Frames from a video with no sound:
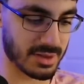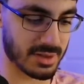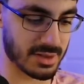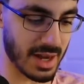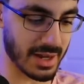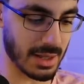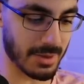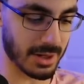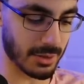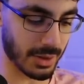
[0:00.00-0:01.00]
tiny
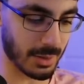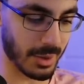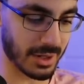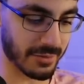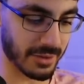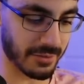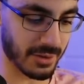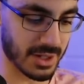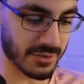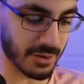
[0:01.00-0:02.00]
bit annoying. I'm waiting for the
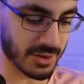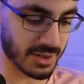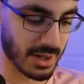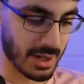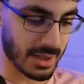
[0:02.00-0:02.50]
freeze first.